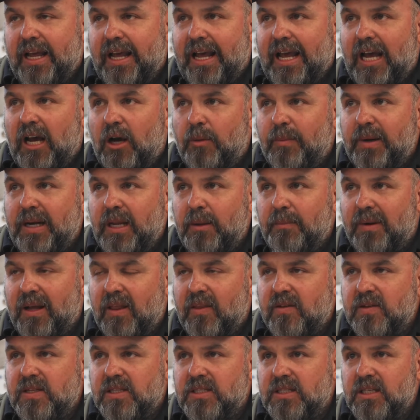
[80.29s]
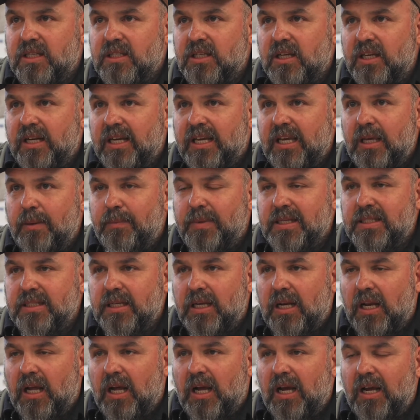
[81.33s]
how many months is this going to keep us
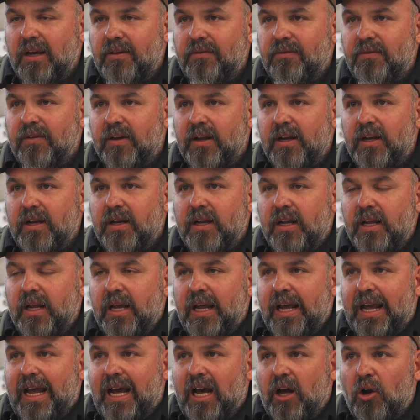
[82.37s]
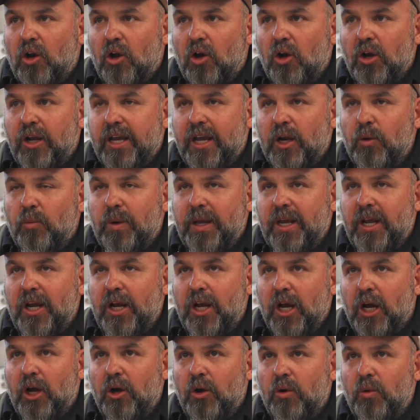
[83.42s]
alive? And how long can we
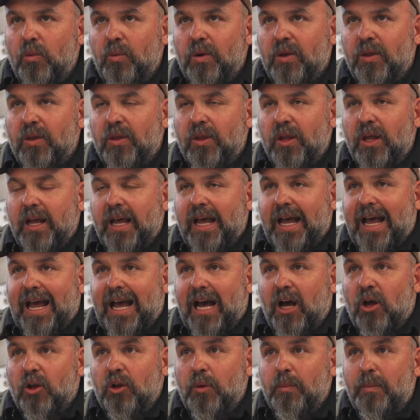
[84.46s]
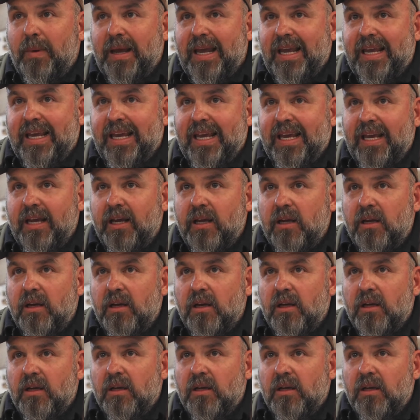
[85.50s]
go without making